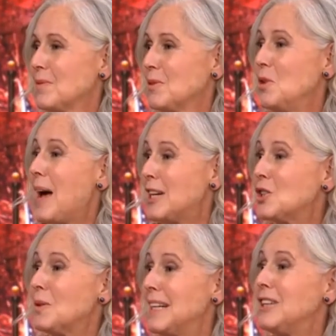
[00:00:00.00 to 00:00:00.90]
who
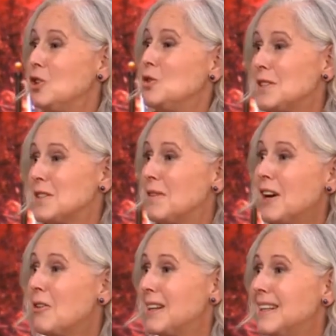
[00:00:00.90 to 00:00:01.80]
actually uses
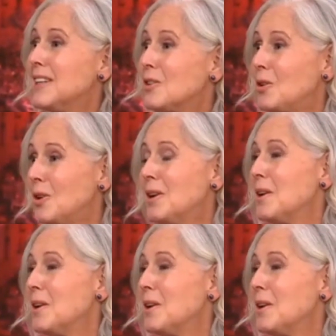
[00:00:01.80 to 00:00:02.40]
very little